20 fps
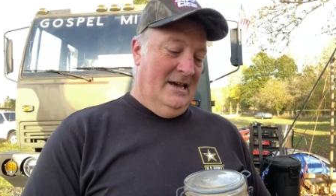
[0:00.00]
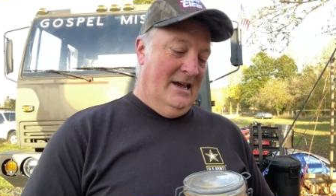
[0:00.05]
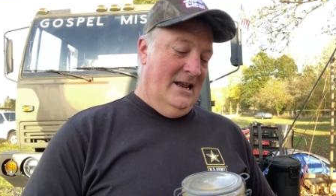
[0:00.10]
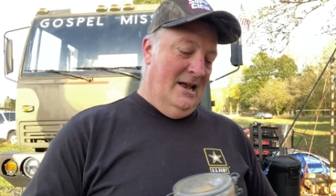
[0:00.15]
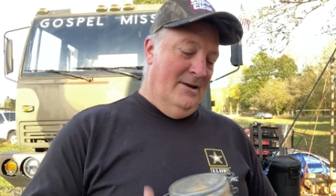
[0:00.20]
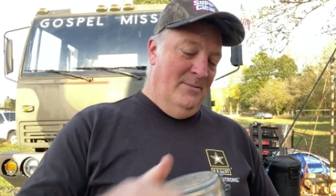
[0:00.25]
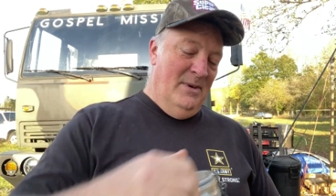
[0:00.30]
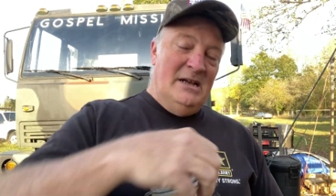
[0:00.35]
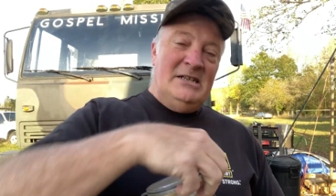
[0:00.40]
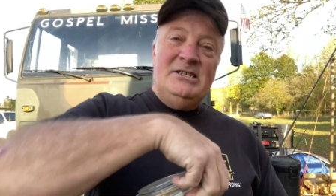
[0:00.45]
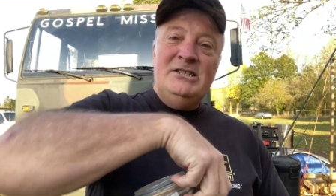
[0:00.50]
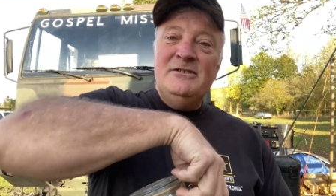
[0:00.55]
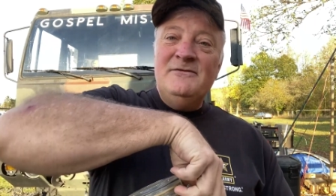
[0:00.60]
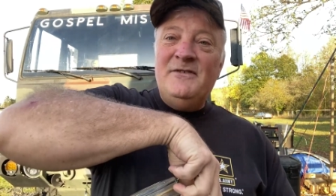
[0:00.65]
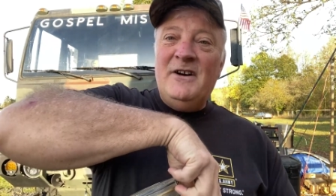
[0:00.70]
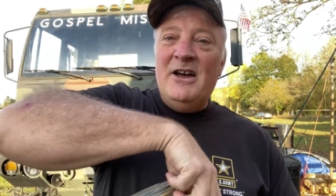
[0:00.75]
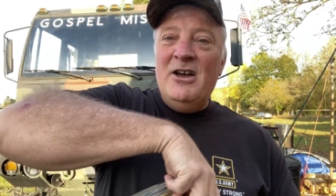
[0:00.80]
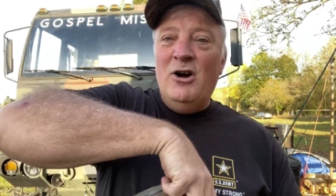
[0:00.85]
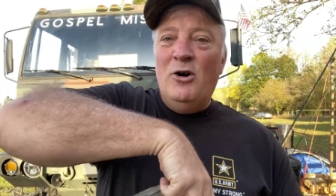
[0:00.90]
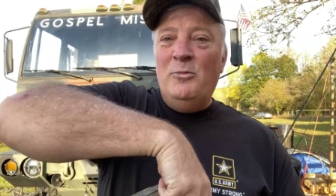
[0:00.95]
And I'll bet you
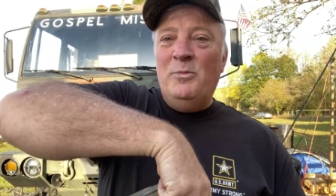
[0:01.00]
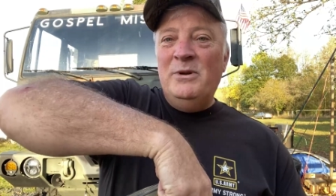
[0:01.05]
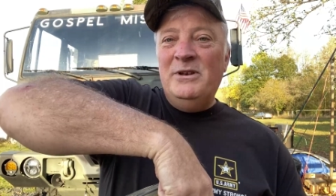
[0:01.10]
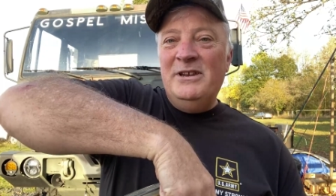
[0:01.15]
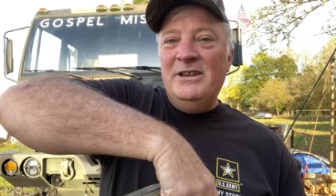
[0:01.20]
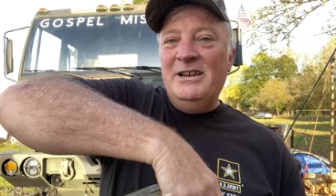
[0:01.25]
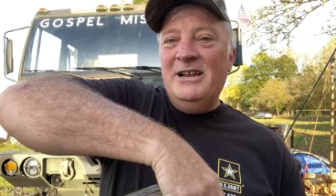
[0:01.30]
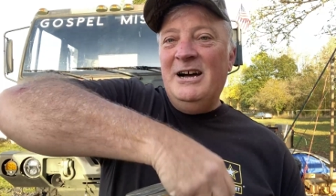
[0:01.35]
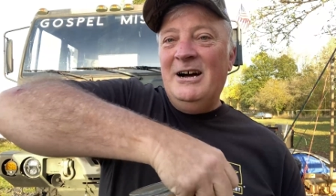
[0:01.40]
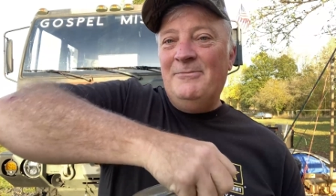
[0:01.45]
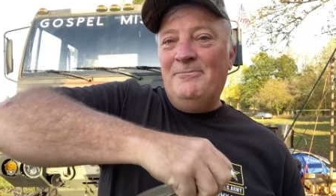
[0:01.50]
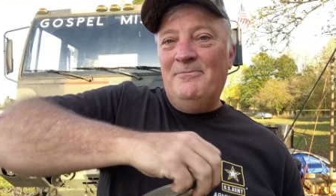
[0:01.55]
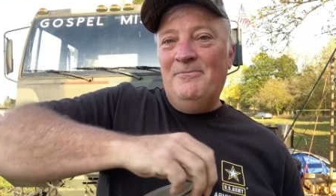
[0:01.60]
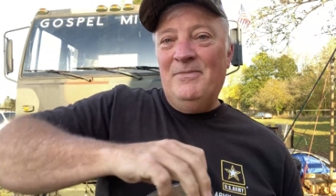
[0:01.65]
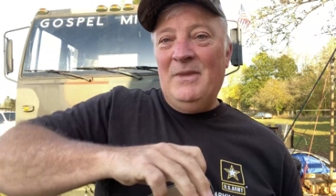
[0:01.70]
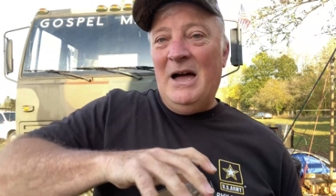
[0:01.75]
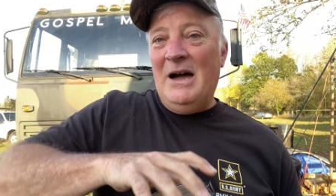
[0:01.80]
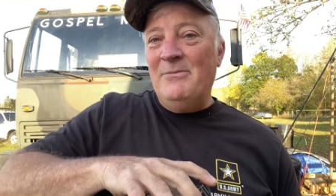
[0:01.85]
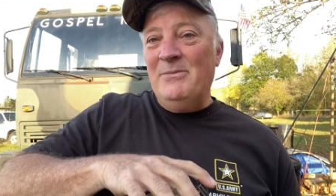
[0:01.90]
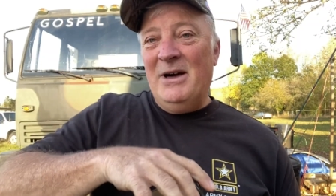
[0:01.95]
if I opened it up,
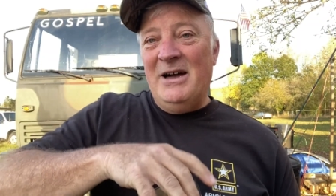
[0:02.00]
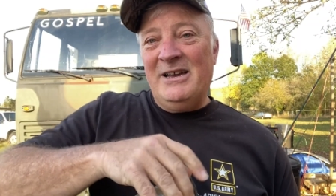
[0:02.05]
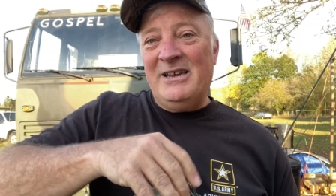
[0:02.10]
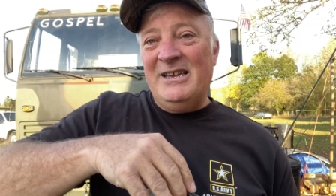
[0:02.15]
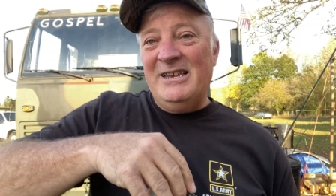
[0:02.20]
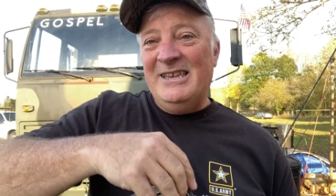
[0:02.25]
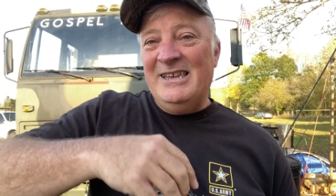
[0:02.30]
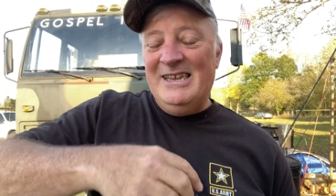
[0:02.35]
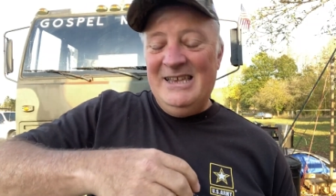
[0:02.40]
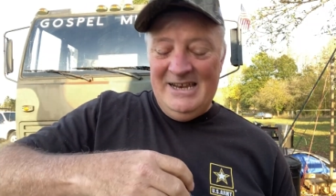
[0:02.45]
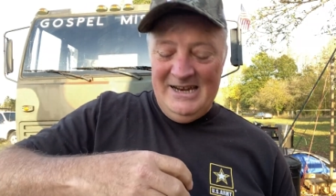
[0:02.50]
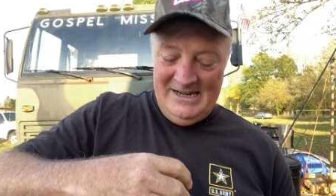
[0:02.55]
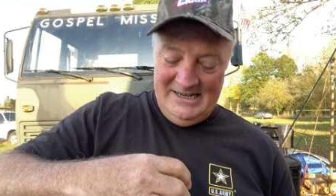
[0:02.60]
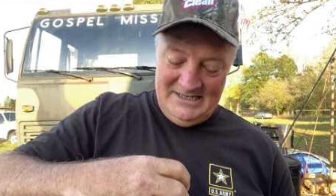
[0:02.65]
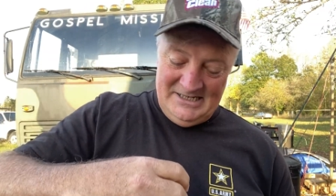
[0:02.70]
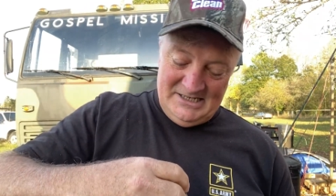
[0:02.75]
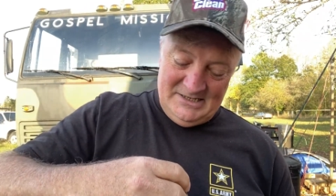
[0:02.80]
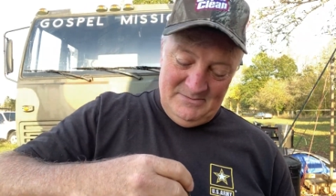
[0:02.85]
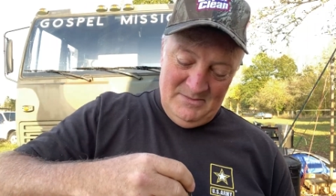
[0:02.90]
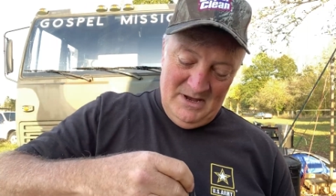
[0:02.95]
I'm not going to get
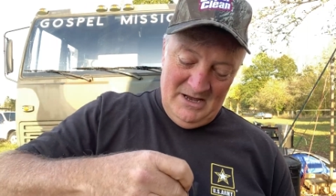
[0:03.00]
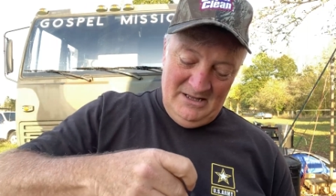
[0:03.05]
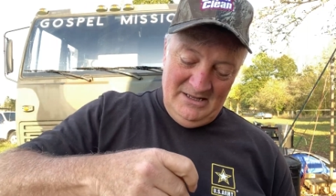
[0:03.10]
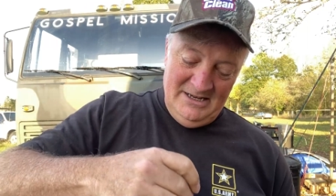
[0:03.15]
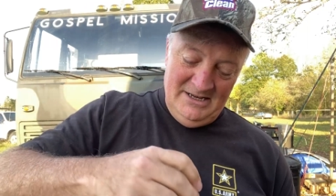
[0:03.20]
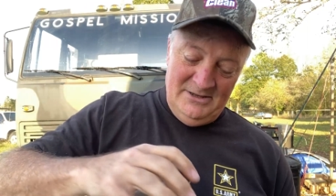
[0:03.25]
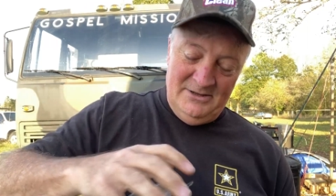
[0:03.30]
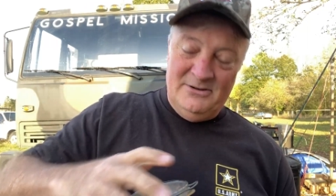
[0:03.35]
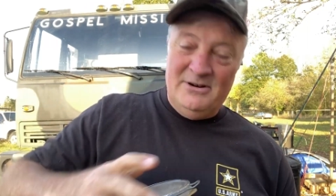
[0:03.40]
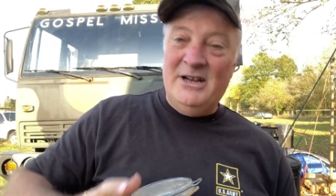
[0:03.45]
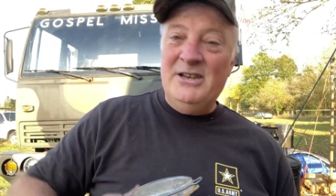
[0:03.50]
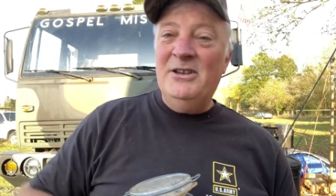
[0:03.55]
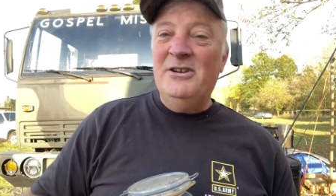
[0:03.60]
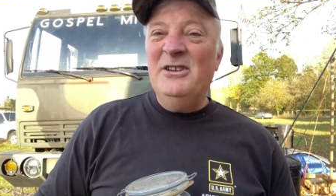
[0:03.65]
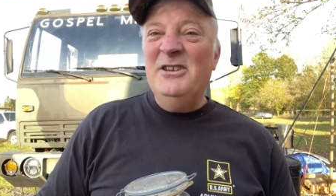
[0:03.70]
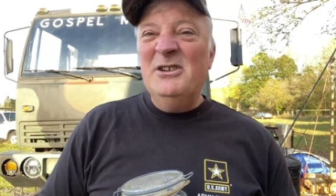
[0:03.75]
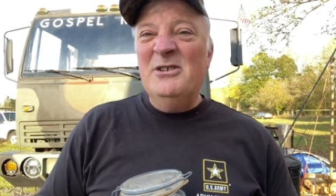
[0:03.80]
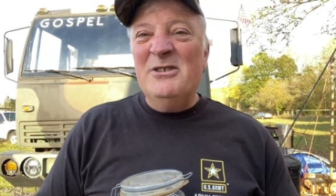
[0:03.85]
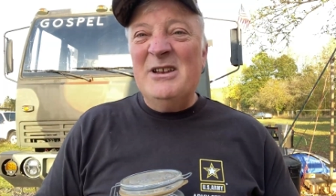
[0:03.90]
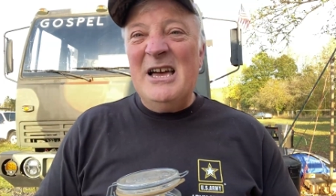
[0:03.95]
any smell either. I know
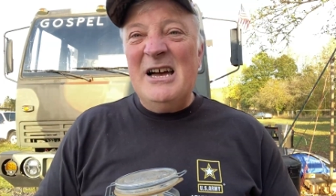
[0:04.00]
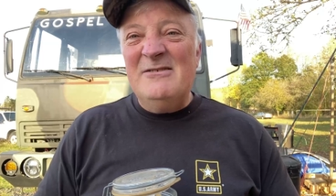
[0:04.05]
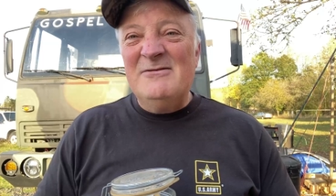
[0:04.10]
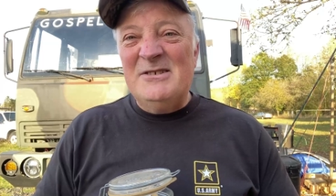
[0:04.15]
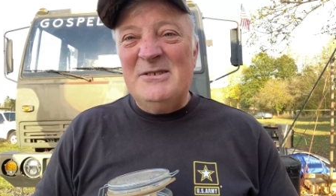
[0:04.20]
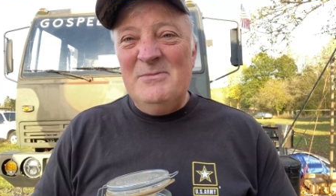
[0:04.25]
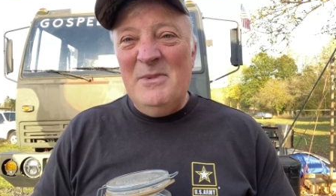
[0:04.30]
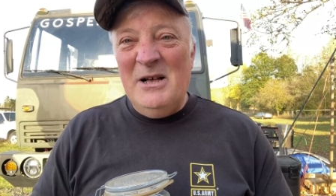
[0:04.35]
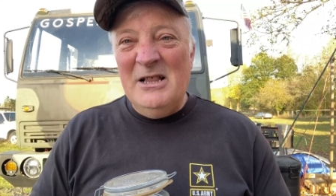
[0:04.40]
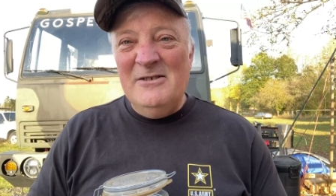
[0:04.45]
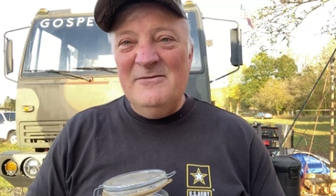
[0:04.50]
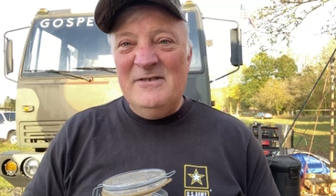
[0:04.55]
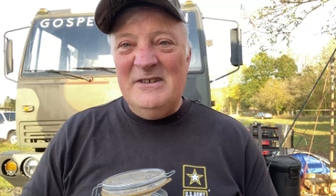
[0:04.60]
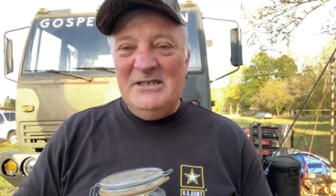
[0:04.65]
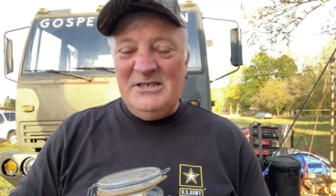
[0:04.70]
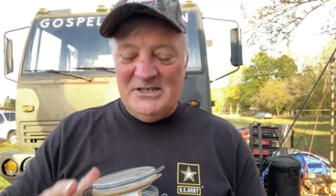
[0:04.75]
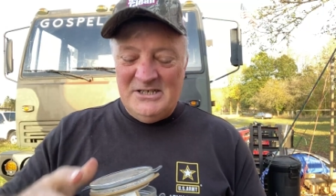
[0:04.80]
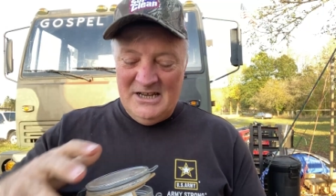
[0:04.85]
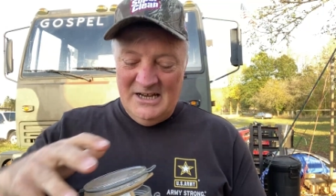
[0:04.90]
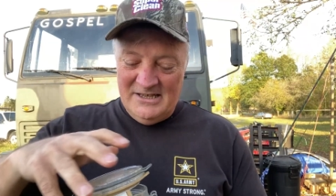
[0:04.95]
you don't have
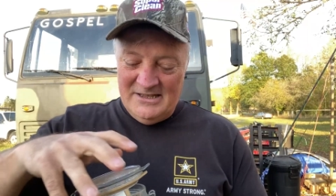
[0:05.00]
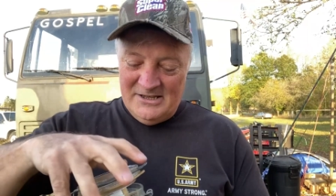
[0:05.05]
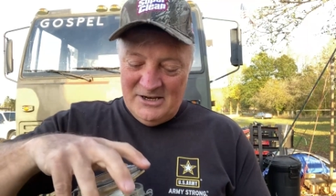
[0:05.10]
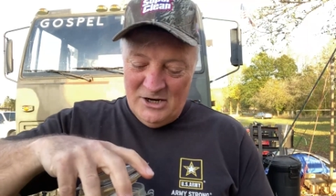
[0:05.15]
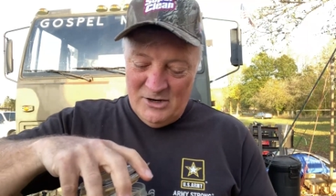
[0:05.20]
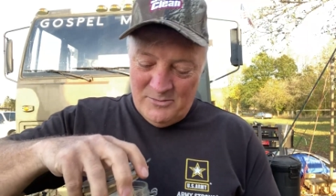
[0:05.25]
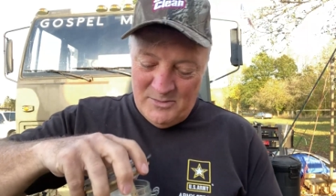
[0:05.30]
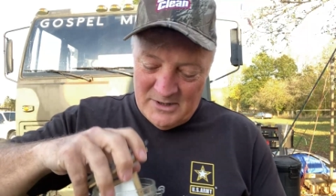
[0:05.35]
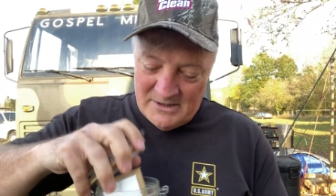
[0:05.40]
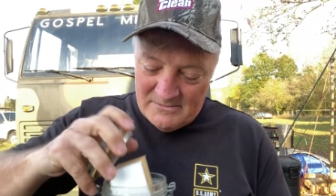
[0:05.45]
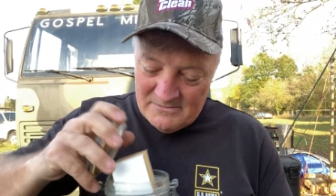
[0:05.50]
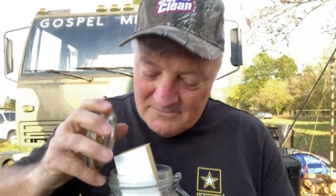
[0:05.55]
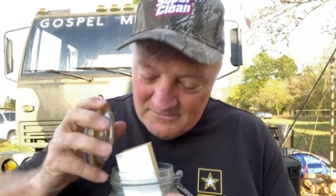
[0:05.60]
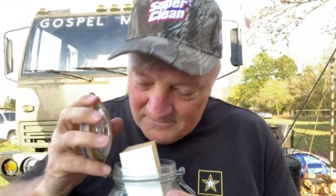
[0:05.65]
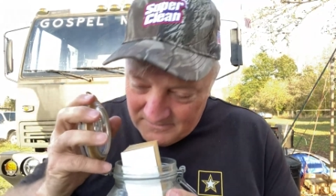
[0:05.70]
smell-o-vision out there, but